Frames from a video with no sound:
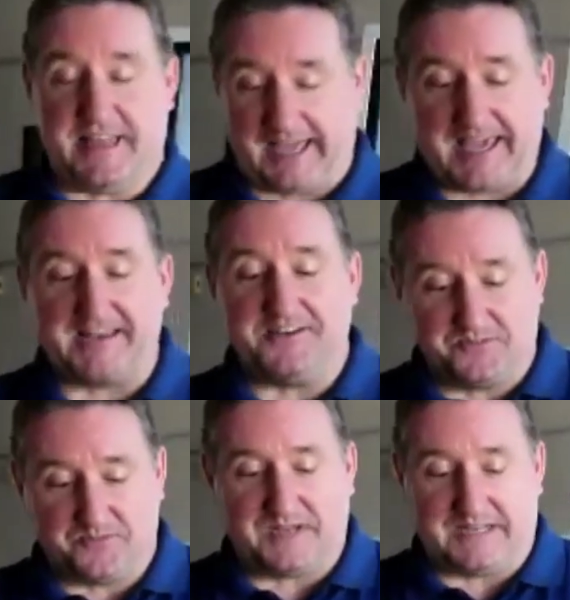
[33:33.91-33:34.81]
I
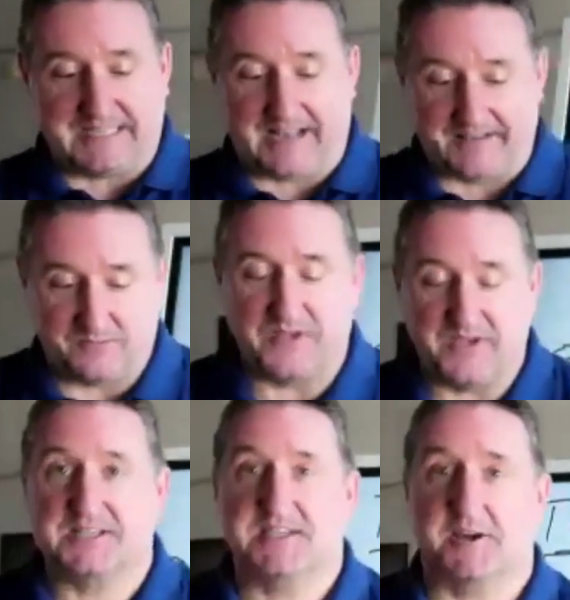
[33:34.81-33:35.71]
can tell you a
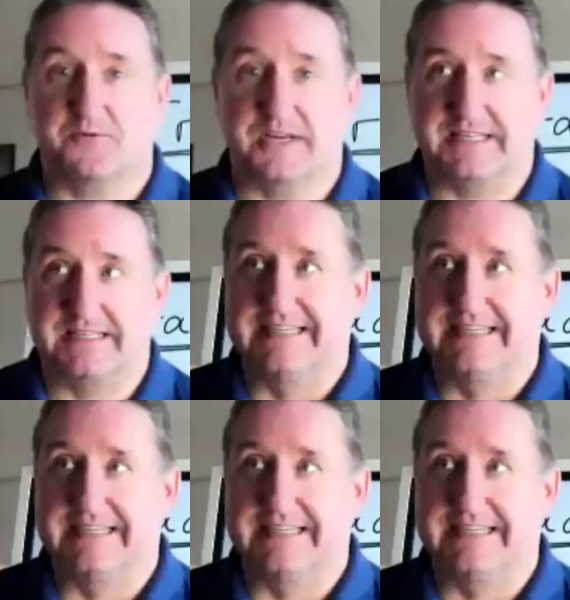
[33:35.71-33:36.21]
big secret.